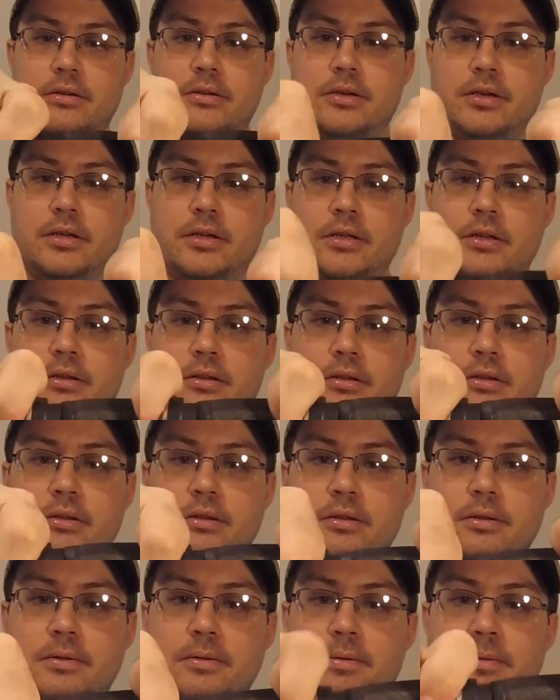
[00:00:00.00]
Alright?
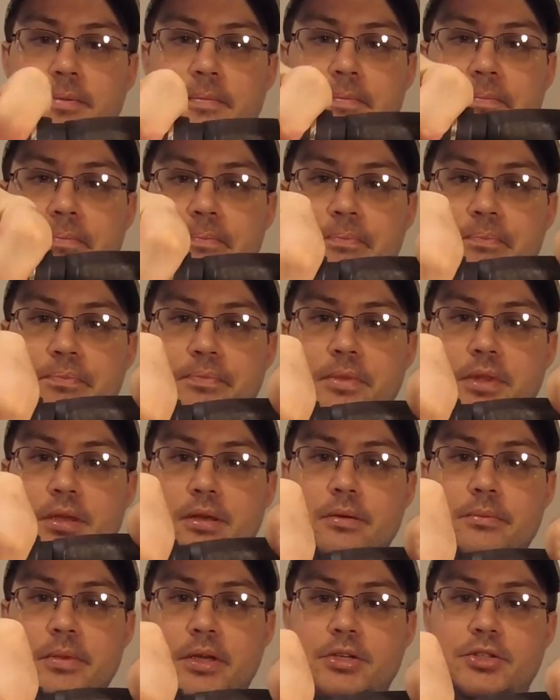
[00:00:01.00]

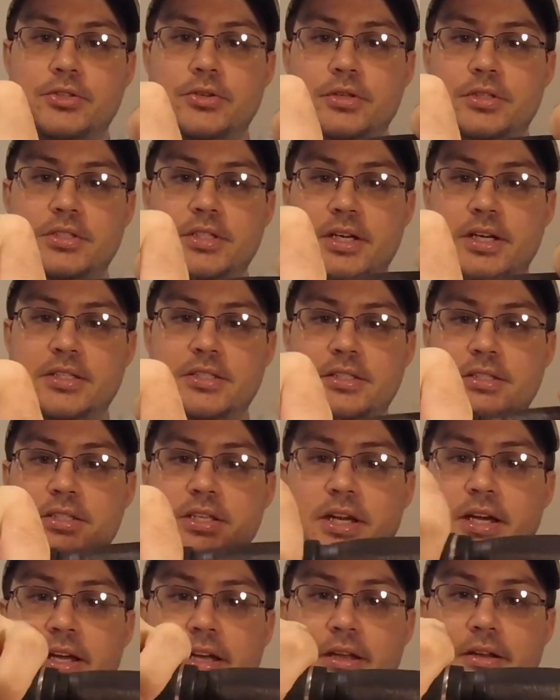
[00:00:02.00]
Make sure it's nice and
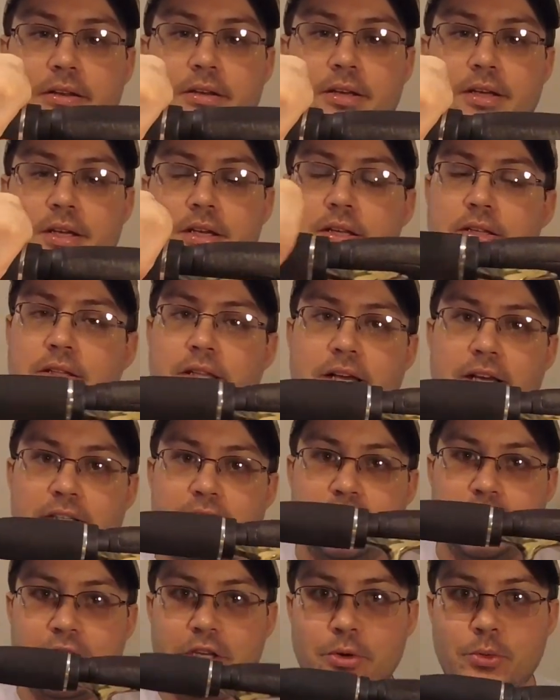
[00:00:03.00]
tight. The last
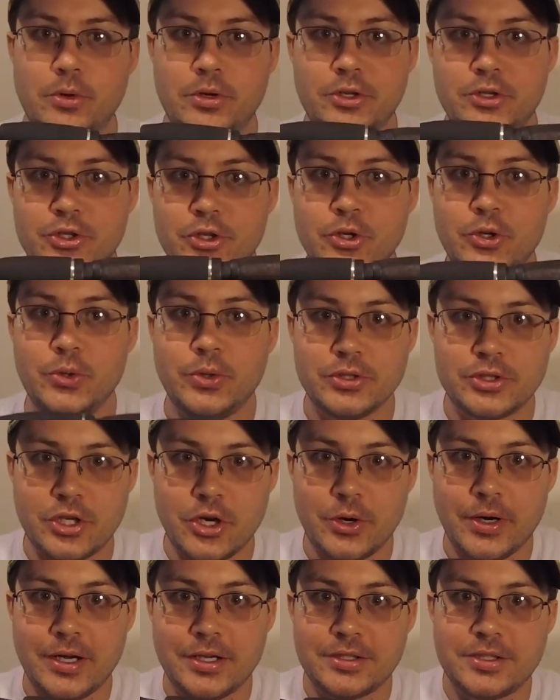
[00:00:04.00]
thing you want to do is go
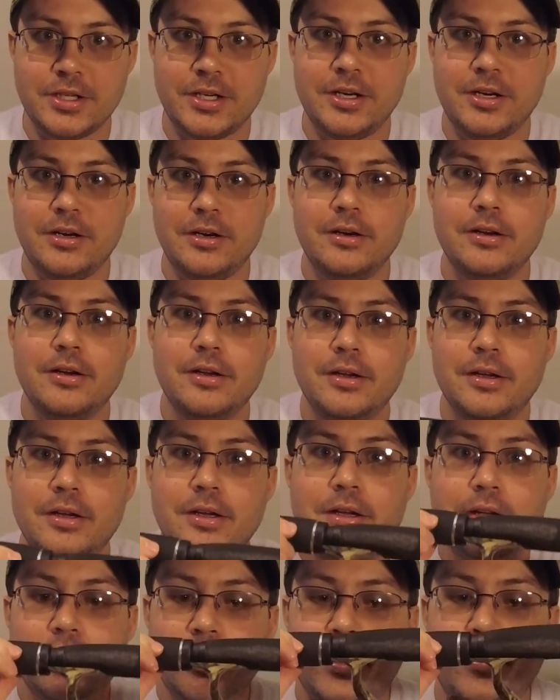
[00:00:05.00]
out there
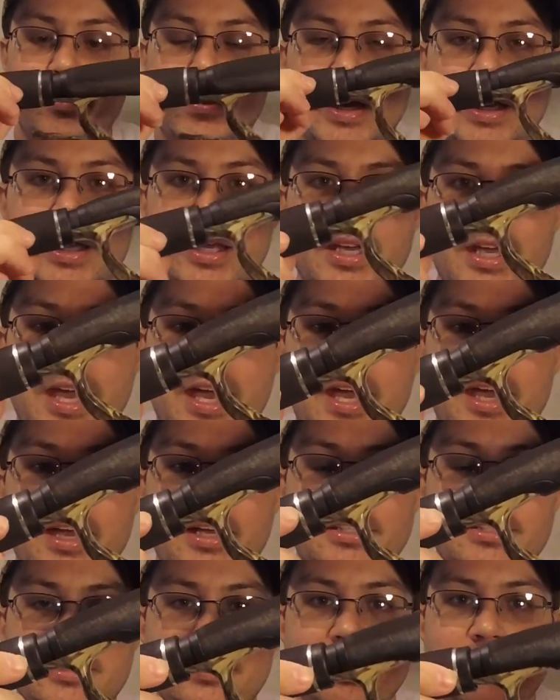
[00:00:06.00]
and make a
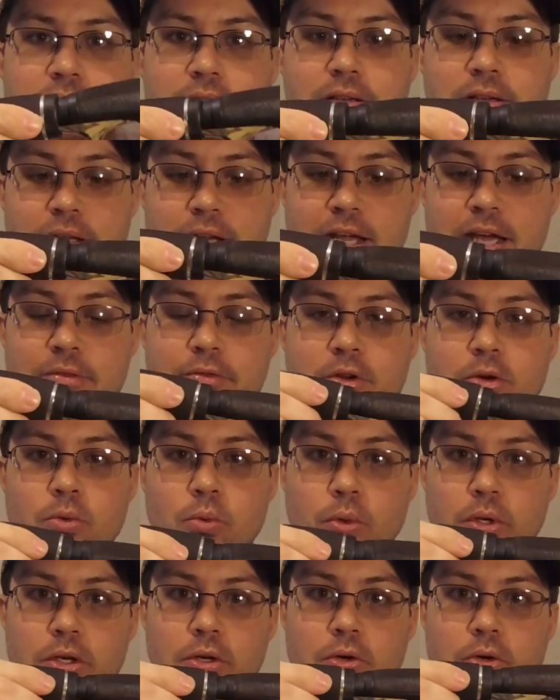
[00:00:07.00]
cast and have your
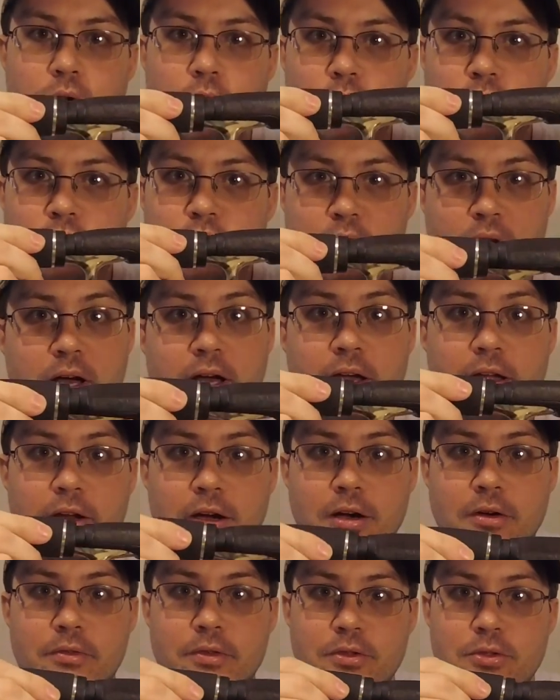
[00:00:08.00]
reel go flying
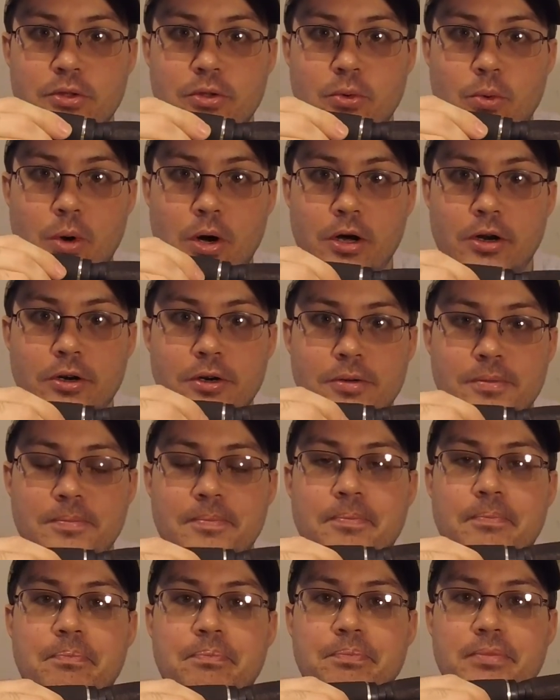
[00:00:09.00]
off into the water.
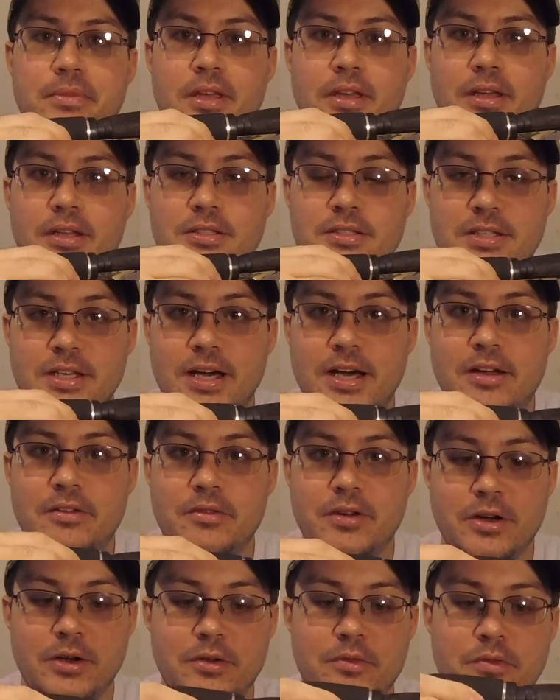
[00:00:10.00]
It's not
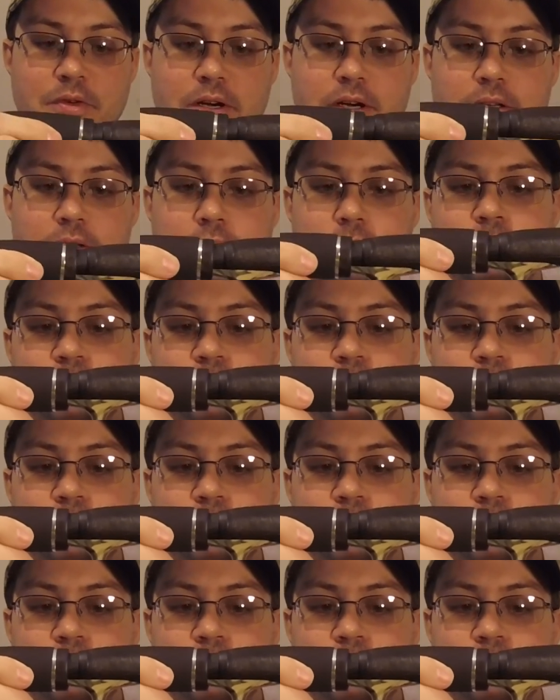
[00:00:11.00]
very fun.